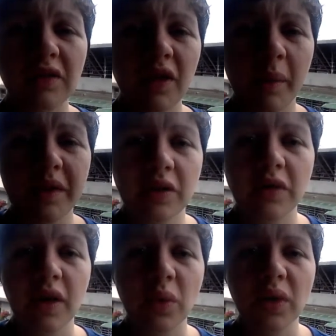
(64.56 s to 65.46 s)
I found myself
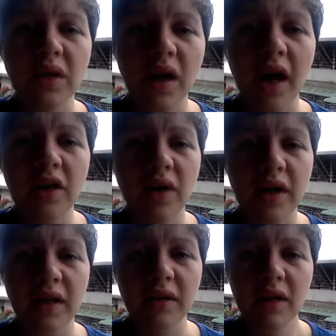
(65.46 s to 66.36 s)
getting really
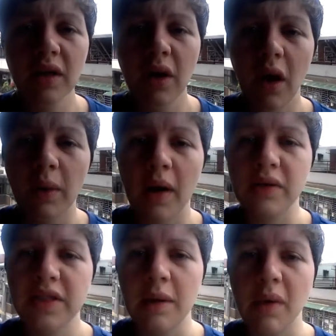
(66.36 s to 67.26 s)
dehydrated
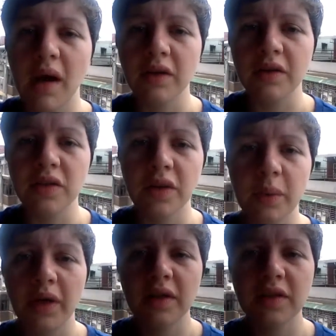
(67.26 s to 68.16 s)
around 10 miles during the
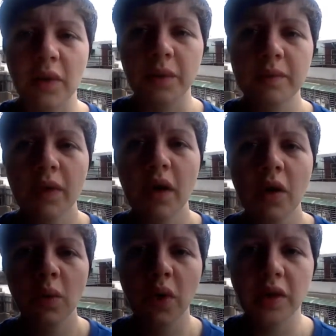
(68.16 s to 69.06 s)
week, so
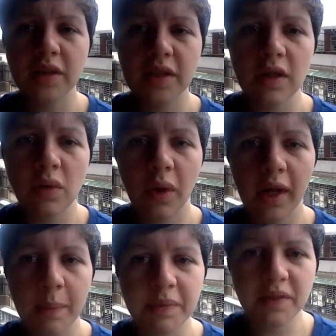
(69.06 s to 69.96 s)
we'll see what
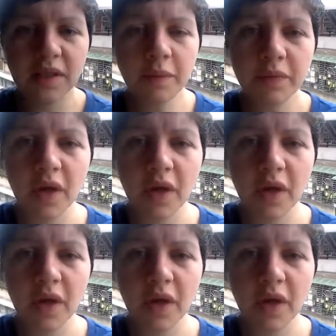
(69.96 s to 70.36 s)
happens there.